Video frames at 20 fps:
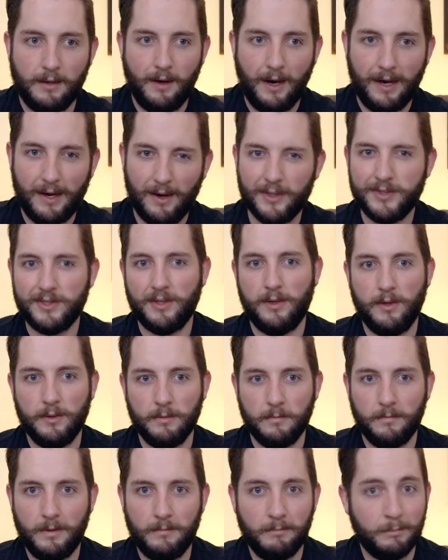I
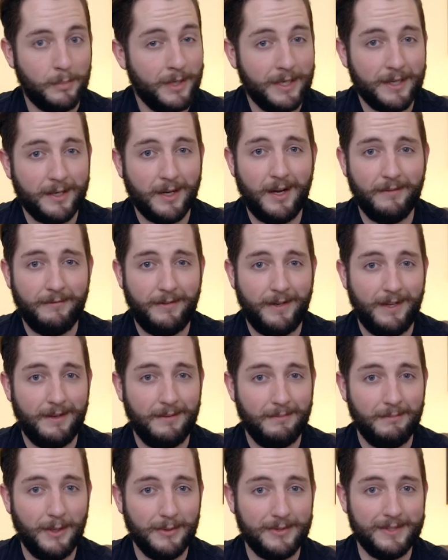also am pretty
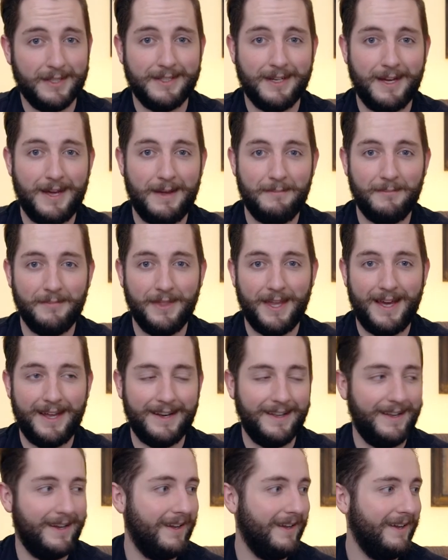confident most of the time that
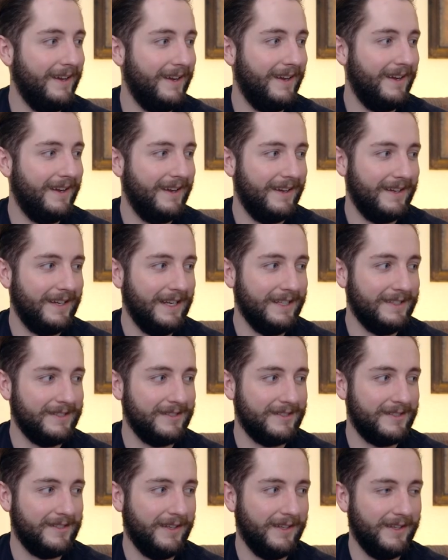uh, it's
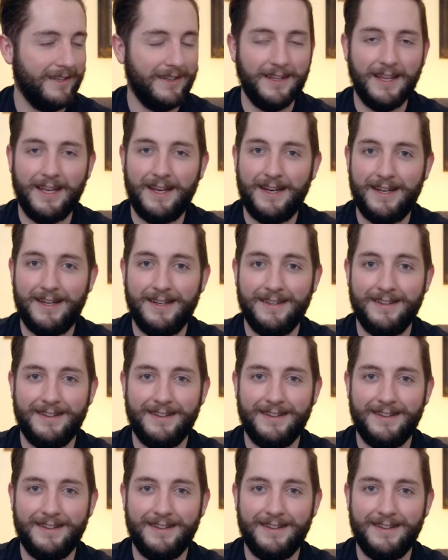still uh,